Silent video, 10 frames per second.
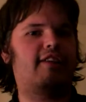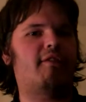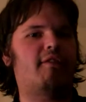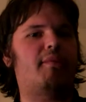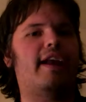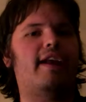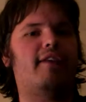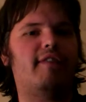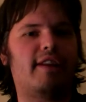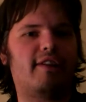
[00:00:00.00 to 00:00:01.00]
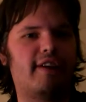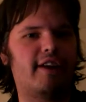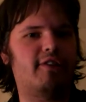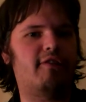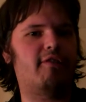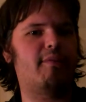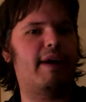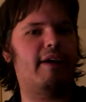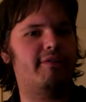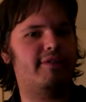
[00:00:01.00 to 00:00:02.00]
They were planning what they're going to do
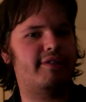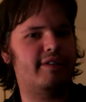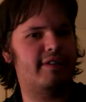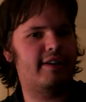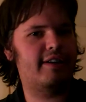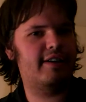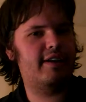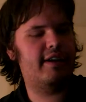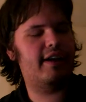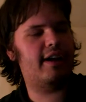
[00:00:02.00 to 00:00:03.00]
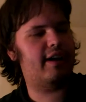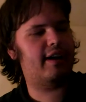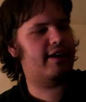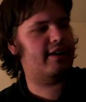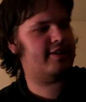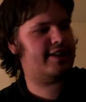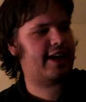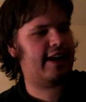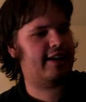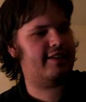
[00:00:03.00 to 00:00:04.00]
about
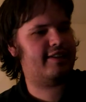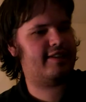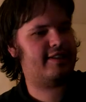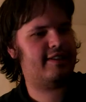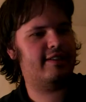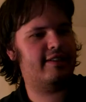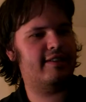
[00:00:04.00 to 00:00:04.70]
Stannis.